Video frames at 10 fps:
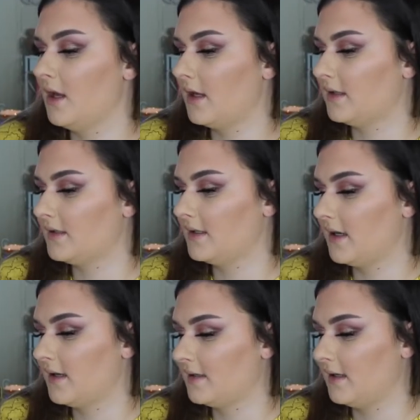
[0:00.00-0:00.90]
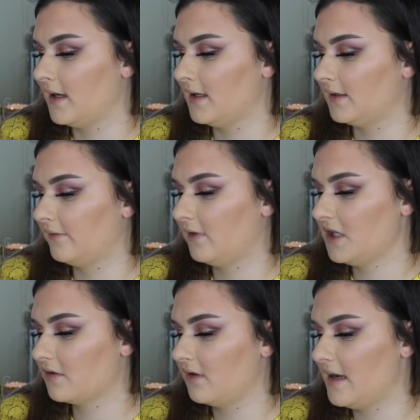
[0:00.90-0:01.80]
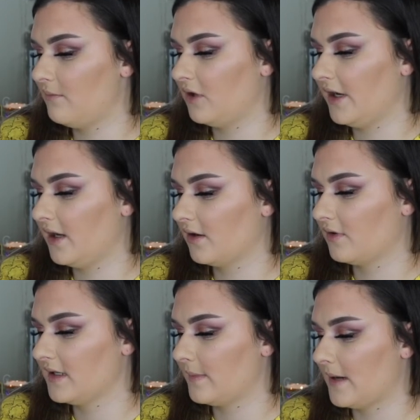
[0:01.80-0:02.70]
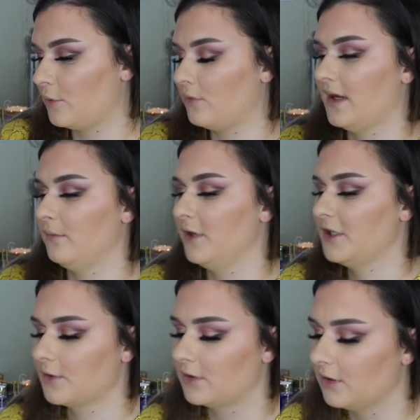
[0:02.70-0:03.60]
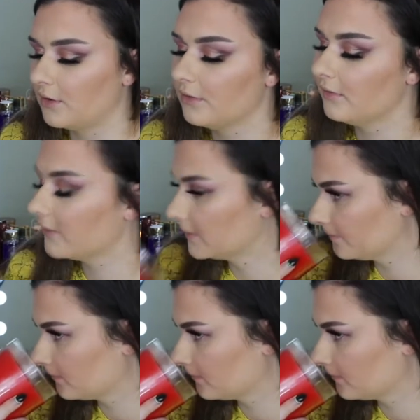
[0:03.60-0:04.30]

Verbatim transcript: and it says it has fresh cranberry, crisp apple and rich clove.